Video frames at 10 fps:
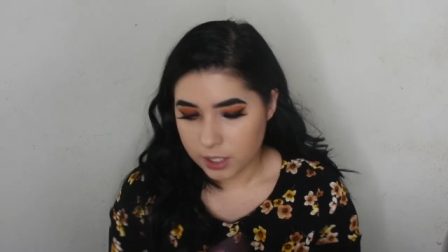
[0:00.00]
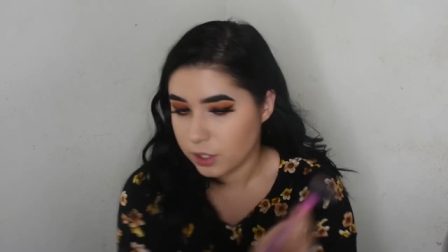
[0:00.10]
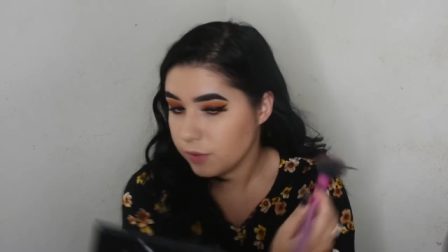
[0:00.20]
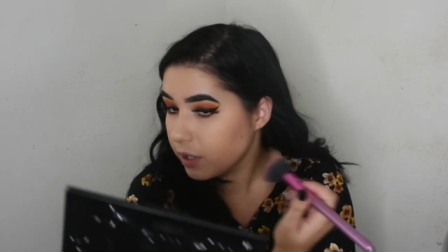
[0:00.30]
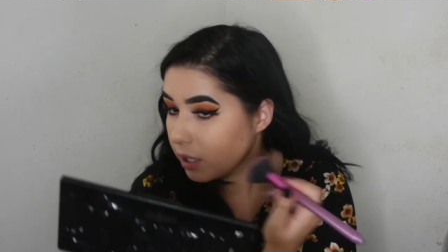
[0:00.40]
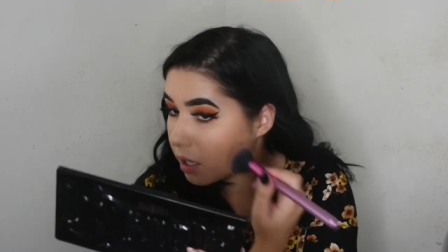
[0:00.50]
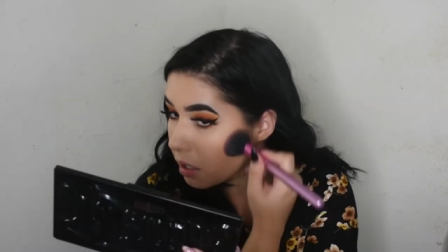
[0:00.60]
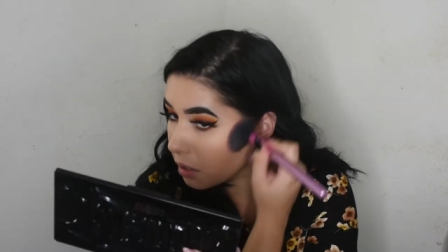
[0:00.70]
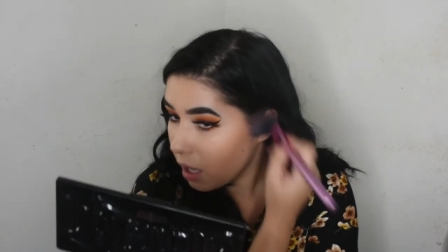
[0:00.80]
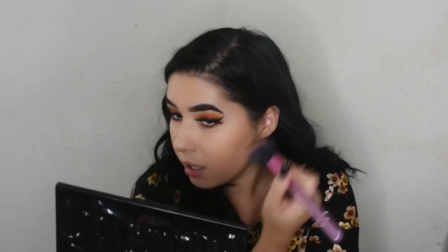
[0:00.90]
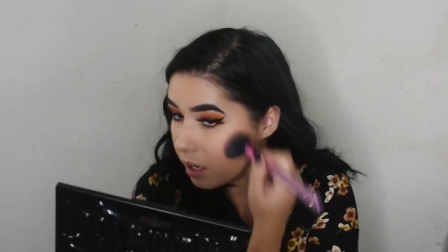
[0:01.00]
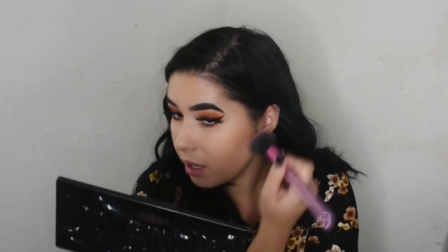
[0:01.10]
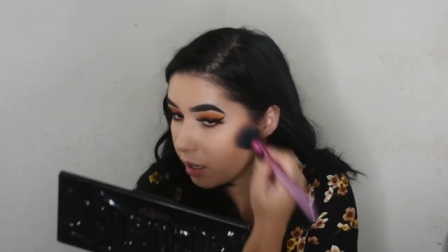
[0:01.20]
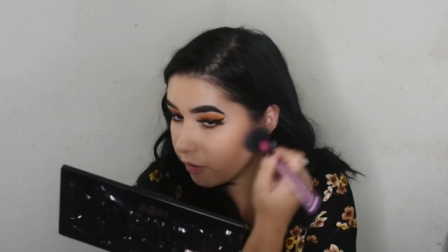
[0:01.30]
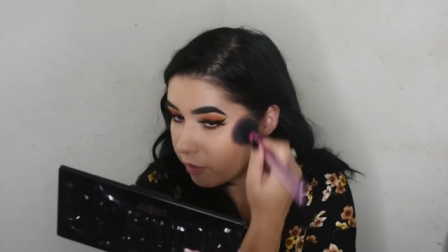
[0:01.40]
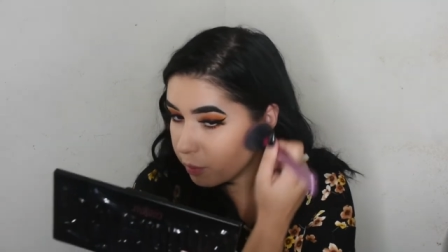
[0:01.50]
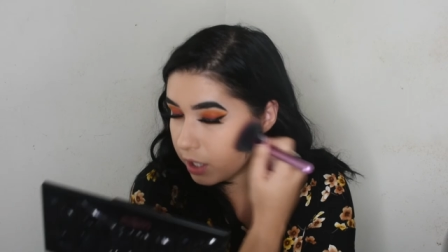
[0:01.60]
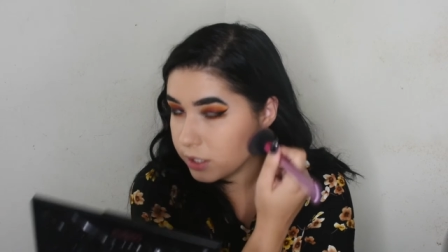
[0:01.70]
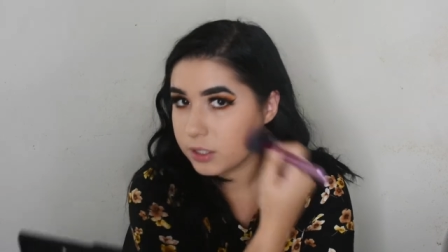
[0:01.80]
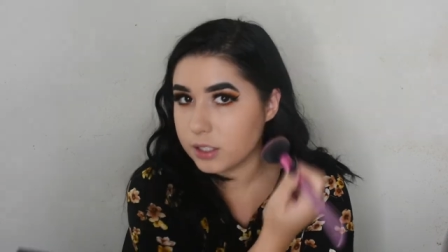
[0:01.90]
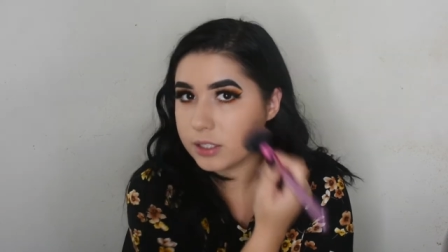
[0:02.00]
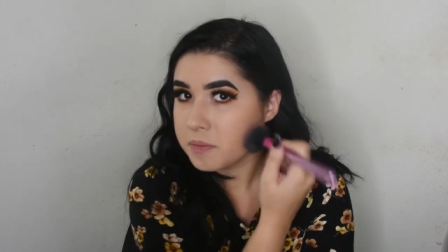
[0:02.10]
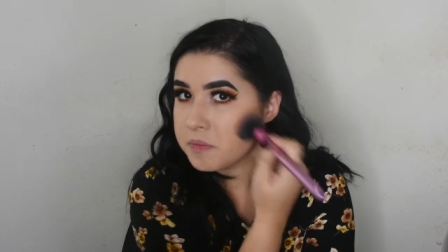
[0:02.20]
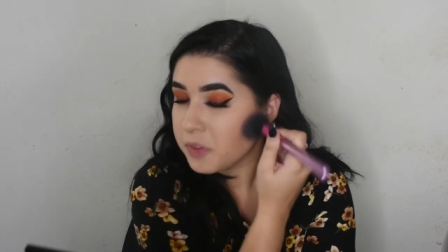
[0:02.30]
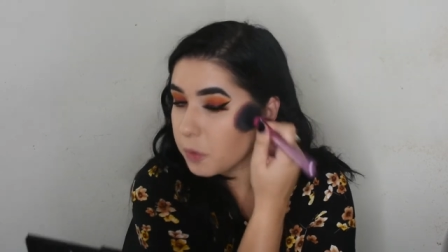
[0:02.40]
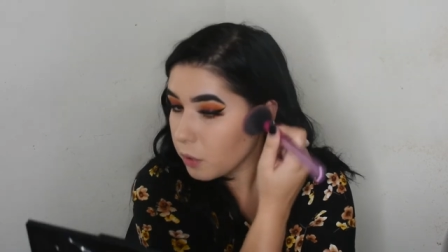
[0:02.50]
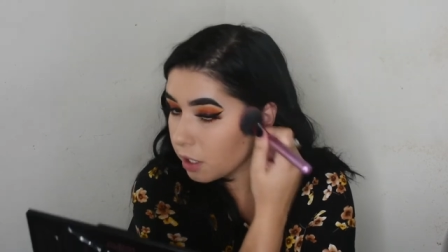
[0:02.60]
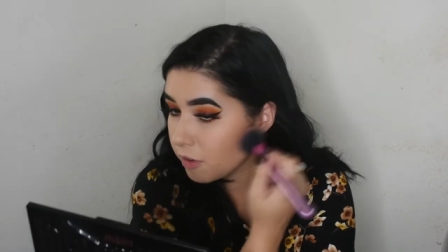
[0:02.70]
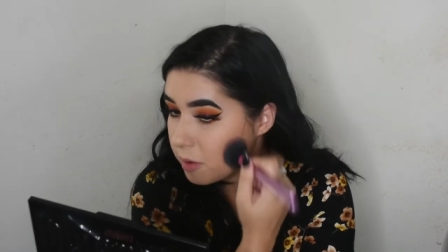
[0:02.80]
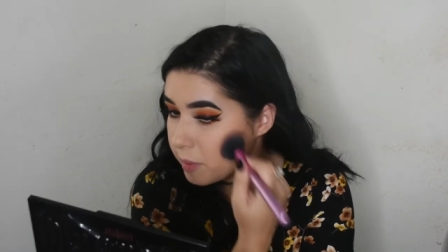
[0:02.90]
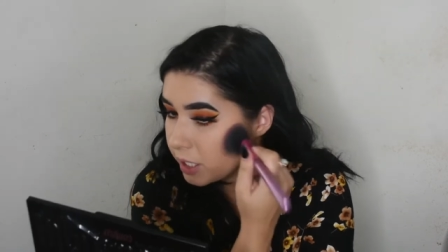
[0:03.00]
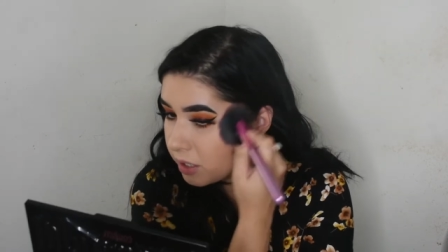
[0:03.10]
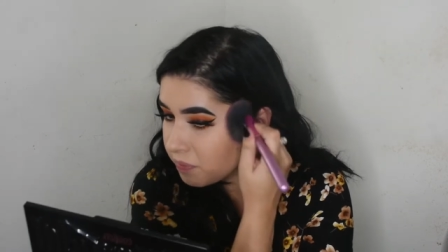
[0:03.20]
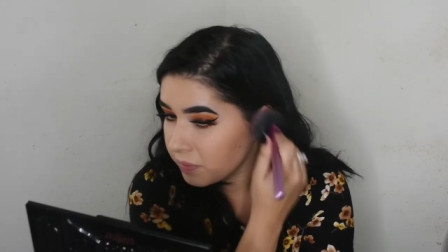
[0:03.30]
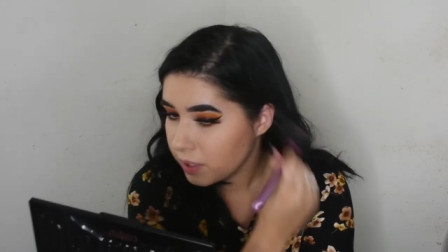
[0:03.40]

So I feel like a lot of bronzers work for me.